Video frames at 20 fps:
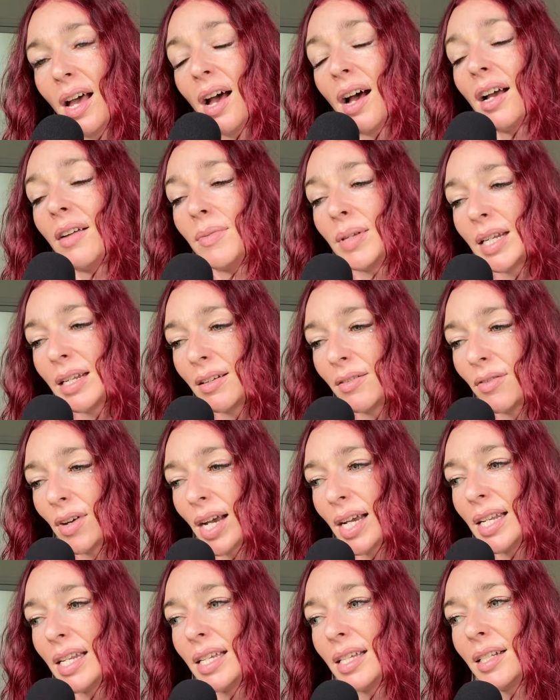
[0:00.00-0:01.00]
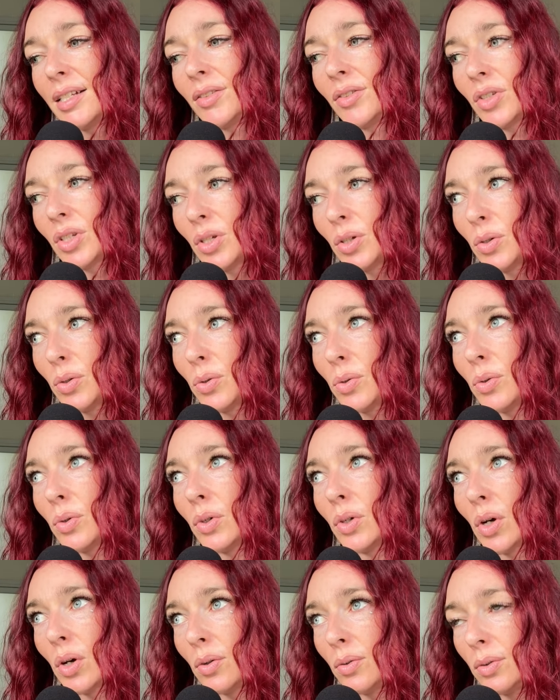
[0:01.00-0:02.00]
I've been invited to
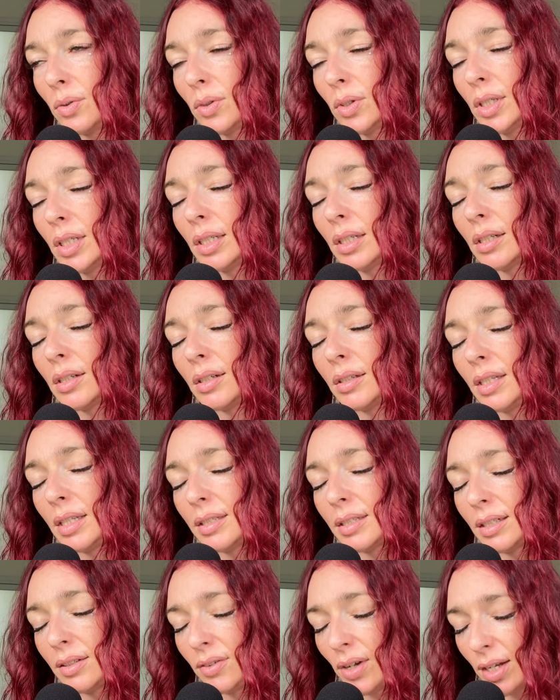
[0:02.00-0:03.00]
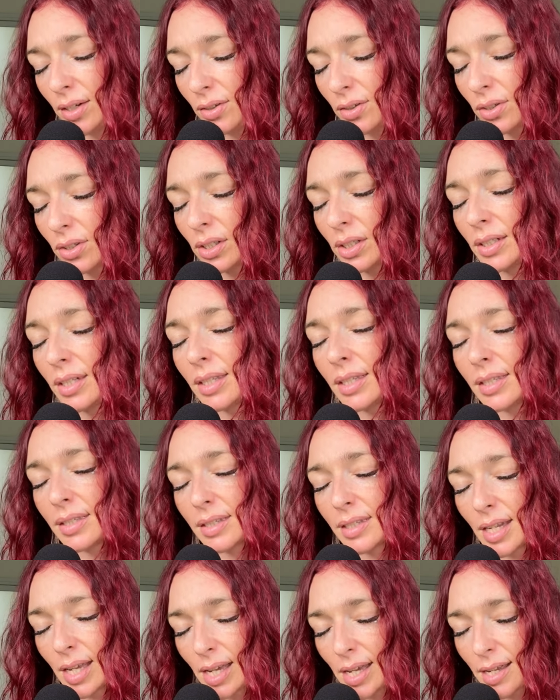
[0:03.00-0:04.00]
go on this adventure to the
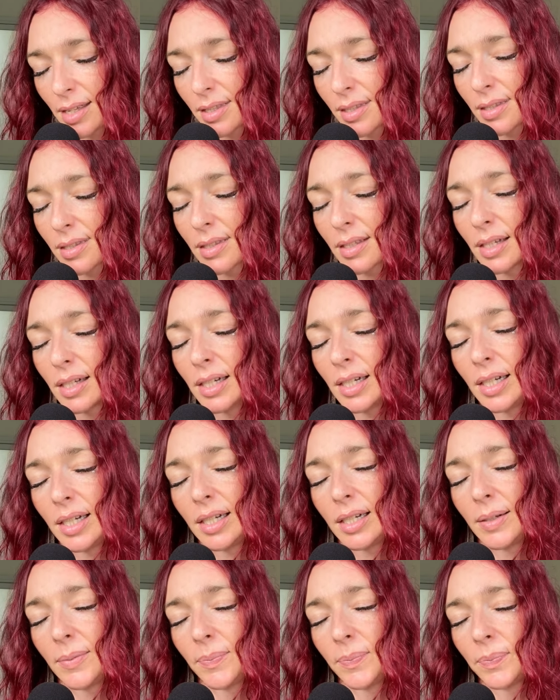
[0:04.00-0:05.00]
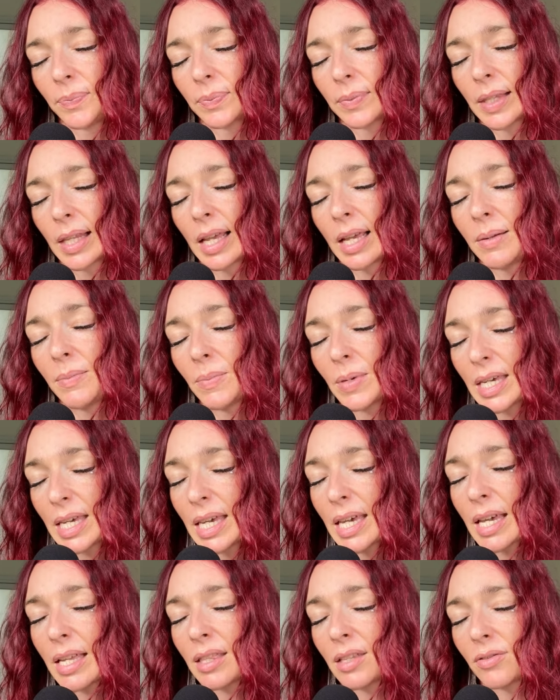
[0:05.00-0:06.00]
States um, and
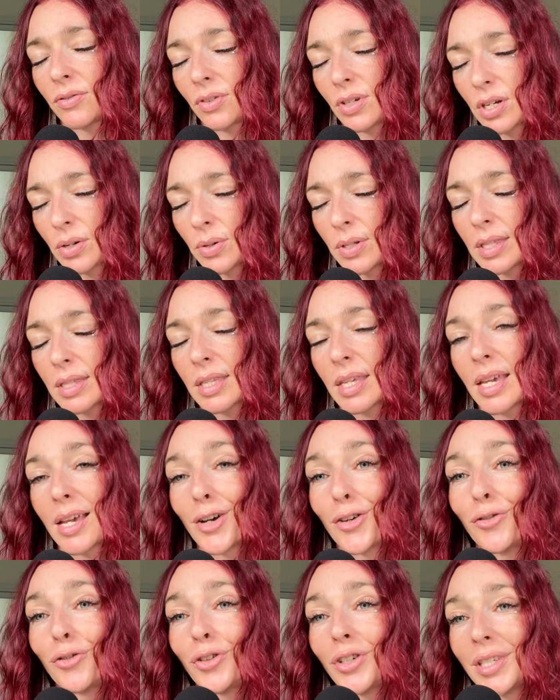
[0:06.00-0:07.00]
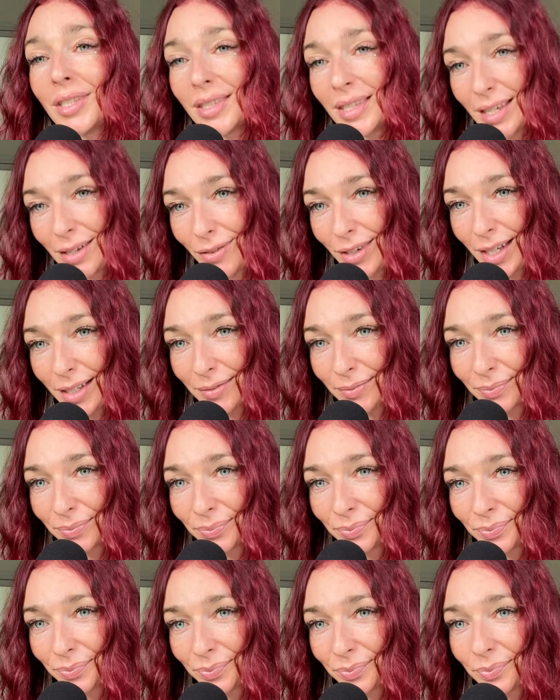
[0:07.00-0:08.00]
be in the frequency of receiving.
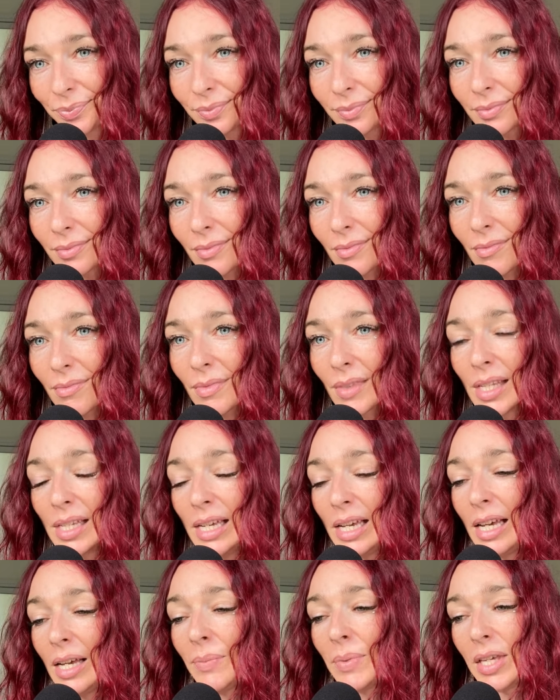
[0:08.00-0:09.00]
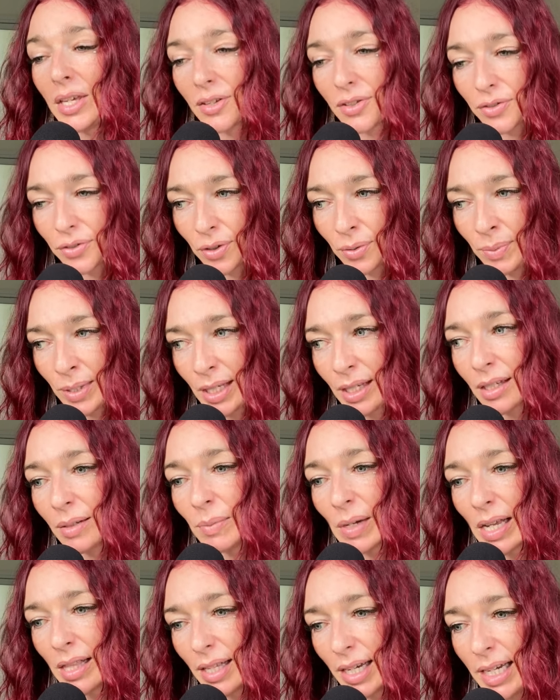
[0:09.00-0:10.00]
Because for me in
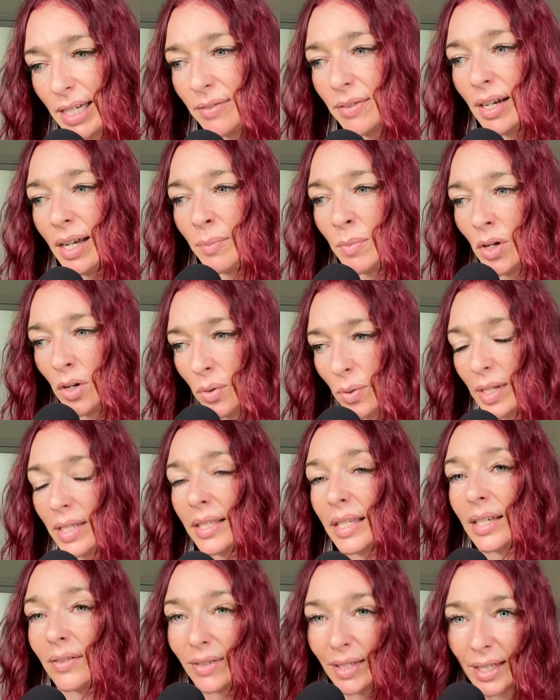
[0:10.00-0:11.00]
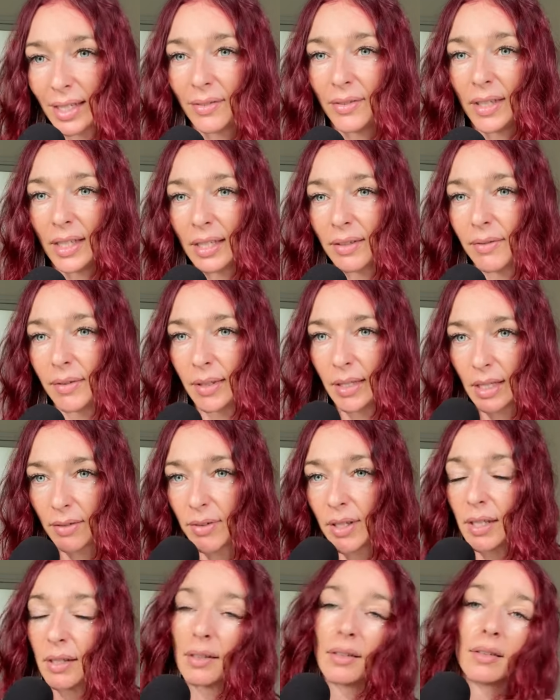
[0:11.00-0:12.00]
my life, I'm always giving, giving, giving,
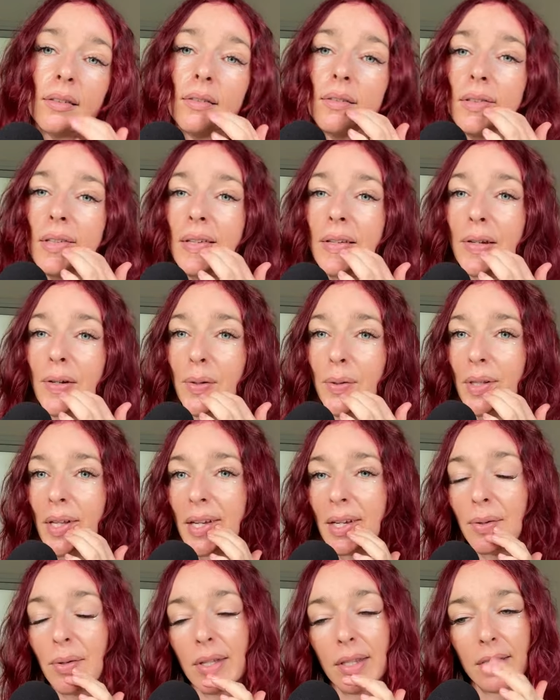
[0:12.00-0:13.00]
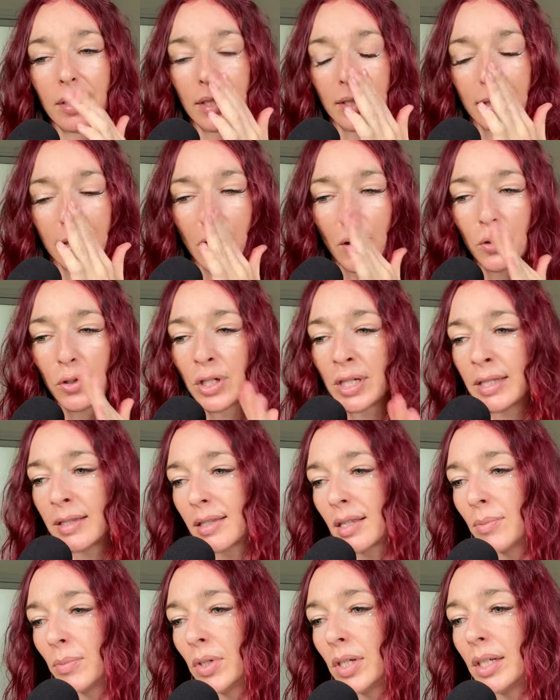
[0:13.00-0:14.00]
giving you know, like whether it's coaching
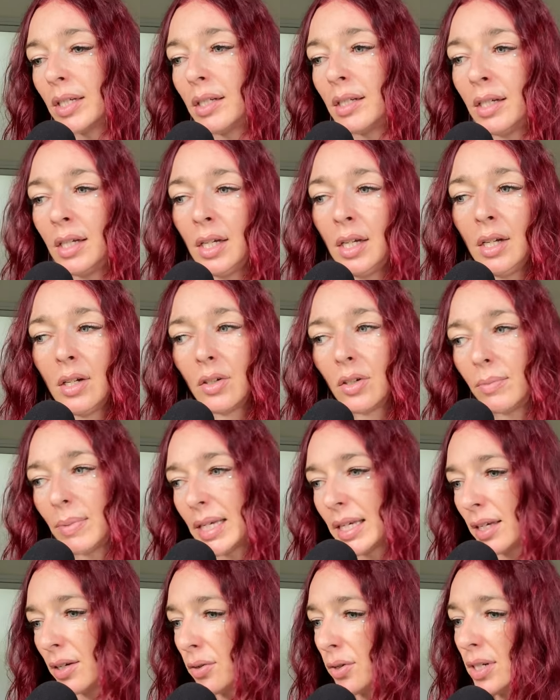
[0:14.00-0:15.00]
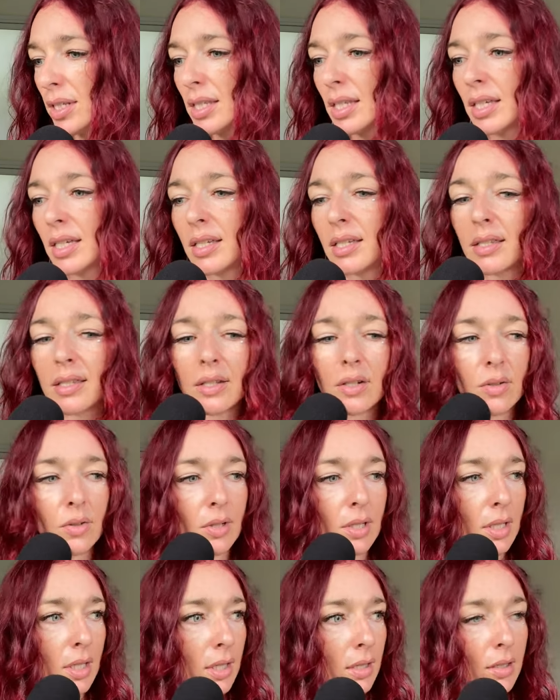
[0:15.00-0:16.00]
someone or making courses
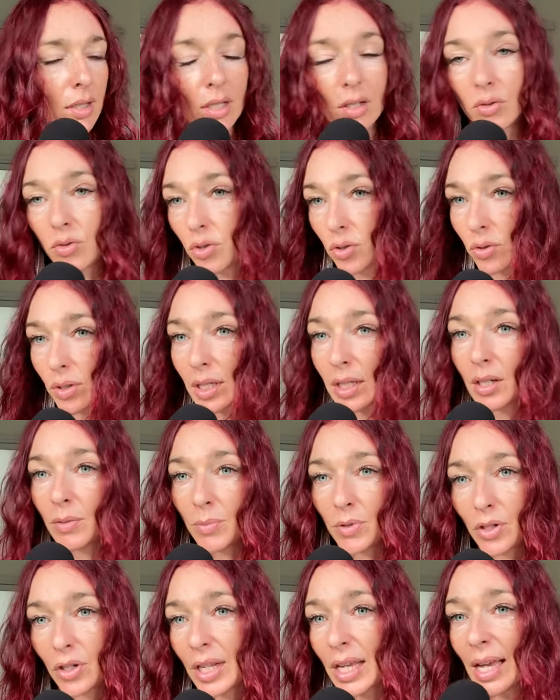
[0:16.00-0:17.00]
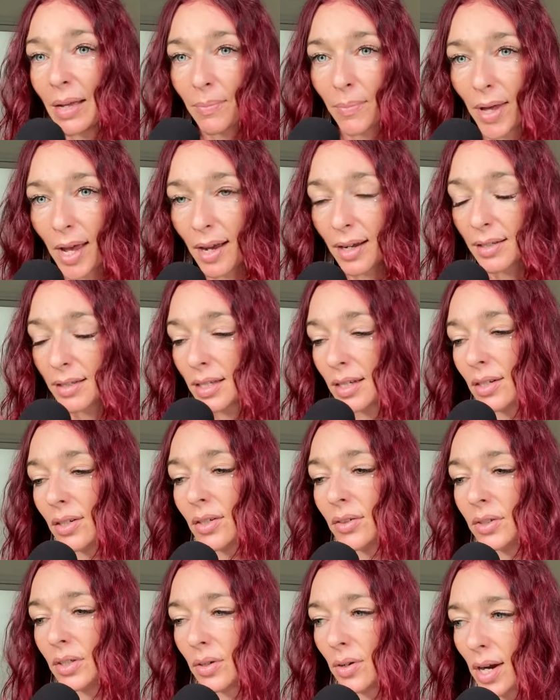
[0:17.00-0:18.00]
or, you know, doing community impact here
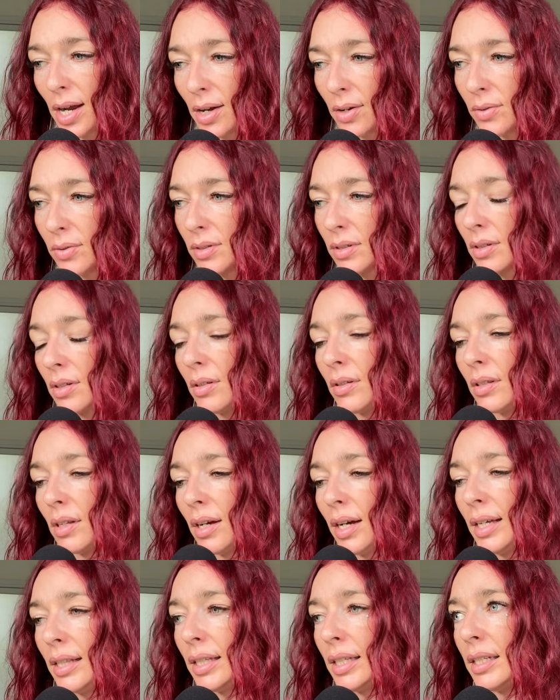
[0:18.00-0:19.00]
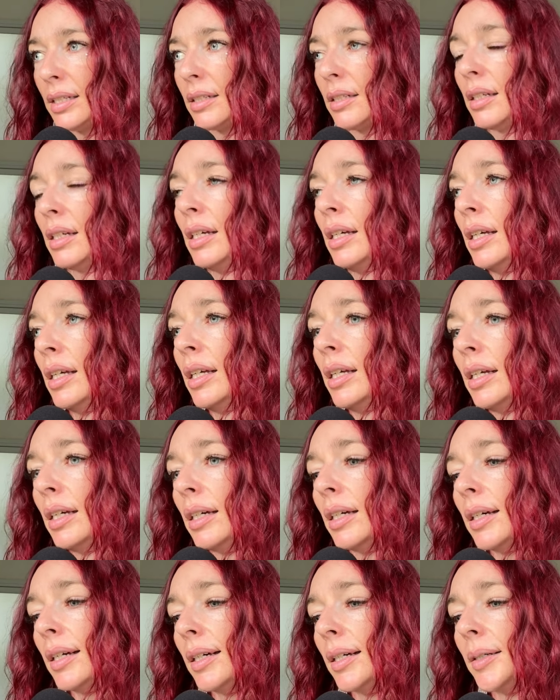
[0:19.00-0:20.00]
on the ground on the island.
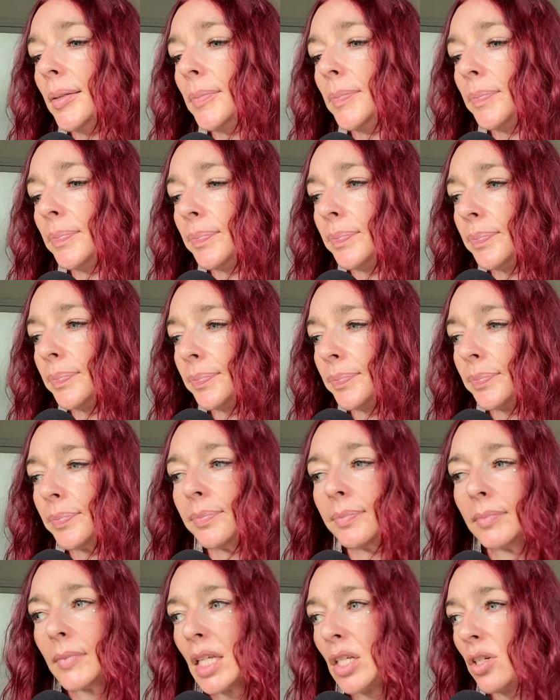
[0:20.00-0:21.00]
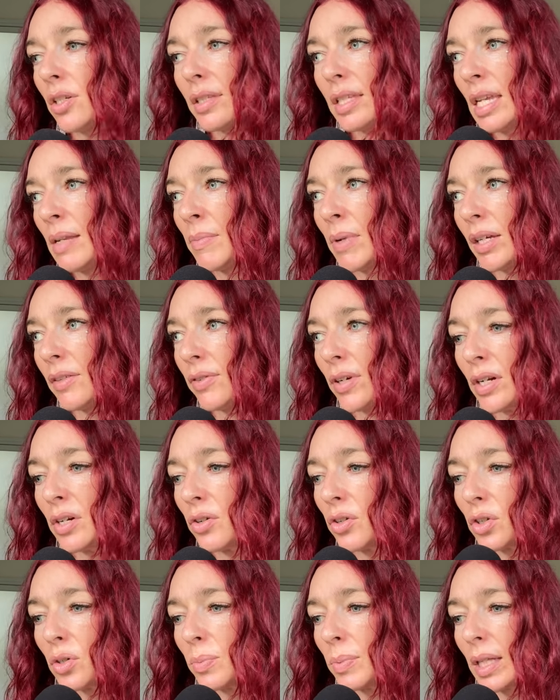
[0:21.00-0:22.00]
Um, and just in my friend
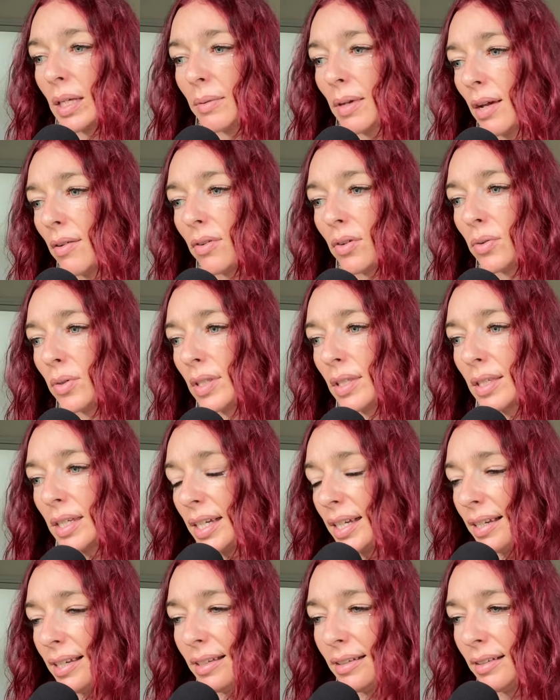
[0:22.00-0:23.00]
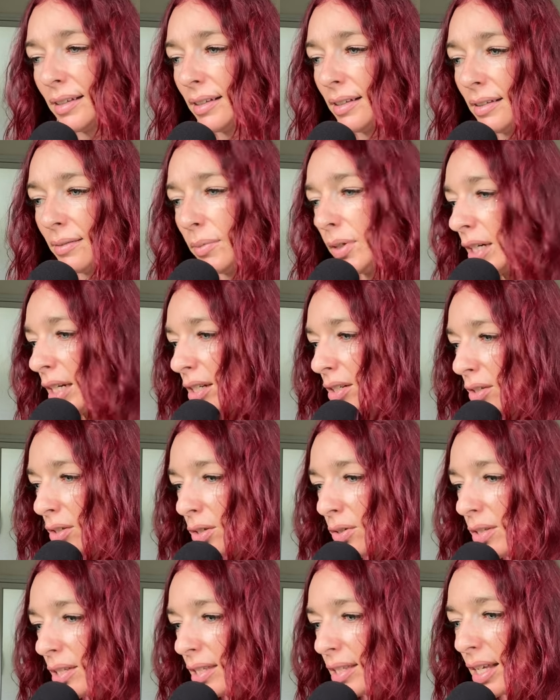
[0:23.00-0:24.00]
group, like everyone's like, Brittnee, do you
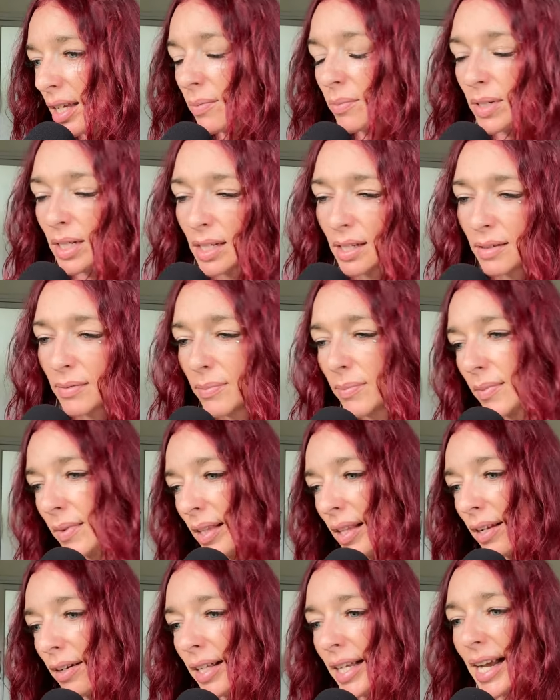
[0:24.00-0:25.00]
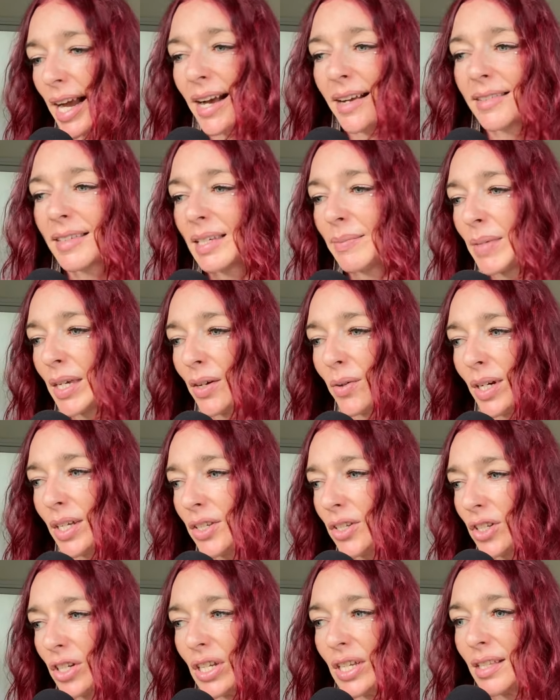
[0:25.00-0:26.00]
know this thing? But they're like asking me
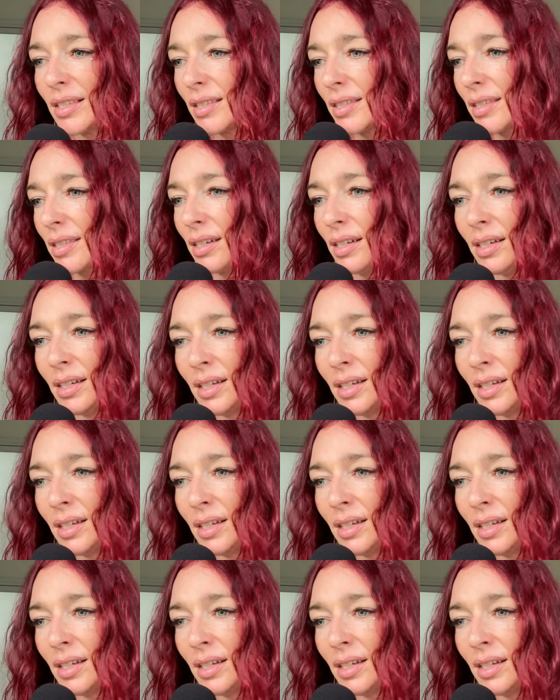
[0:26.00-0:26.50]
questions.